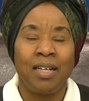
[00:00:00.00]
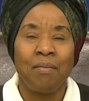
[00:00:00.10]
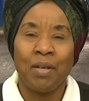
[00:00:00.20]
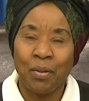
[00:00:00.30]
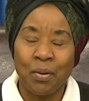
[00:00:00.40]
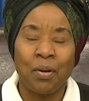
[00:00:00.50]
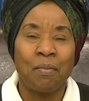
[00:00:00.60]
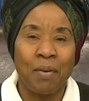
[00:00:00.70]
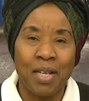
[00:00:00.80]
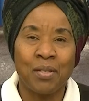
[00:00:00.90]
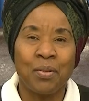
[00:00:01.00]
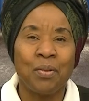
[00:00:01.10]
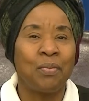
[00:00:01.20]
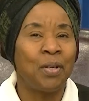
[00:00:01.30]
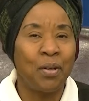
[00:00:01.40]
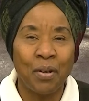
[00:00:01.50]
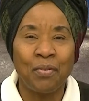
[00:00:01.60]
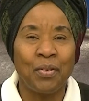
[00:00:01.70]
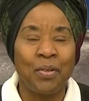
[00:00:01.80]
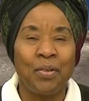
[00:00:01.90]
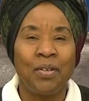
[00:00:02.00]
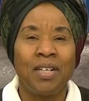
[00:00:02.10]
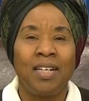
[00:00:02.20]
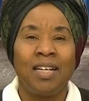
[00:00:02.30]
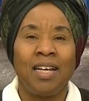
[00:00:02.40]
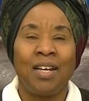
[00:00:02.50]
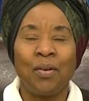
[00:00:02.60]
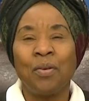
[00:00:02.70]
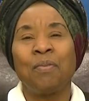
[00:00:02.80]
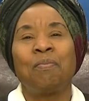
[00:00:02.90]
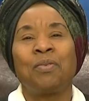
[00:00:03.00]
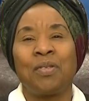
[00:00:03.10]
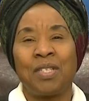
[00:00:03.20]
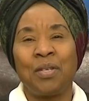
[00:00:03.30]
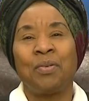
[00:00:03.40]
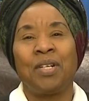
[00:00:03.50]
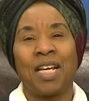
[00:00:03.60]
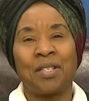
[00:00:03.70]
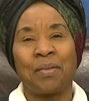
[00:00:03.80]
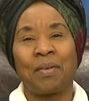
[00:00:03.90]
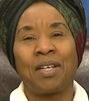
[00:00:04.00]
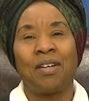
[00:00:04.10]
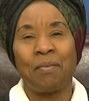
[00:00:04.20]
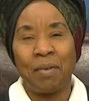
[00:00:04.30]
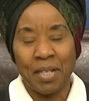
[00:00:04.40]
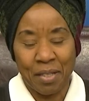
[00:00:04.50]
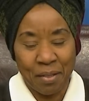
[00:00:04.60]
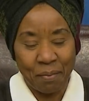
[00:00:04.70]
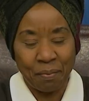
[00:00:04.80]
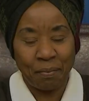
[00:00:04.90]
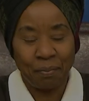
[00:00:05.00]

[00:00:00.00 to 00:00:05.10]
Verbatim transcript: May the Lord bless you. We love you and hope to see you next week. God bless.